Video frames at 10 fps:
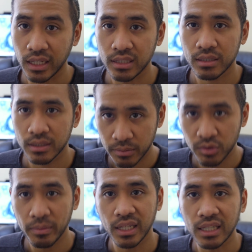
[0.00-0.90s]

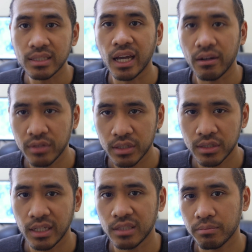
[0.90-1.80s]
To me, that's
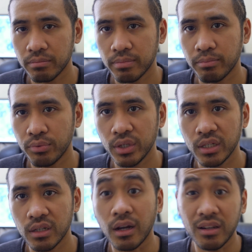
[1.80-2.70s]
average. That's
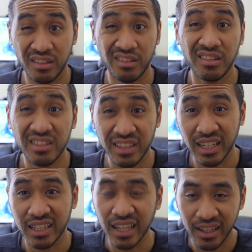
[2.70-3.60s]
pretty good on a good day.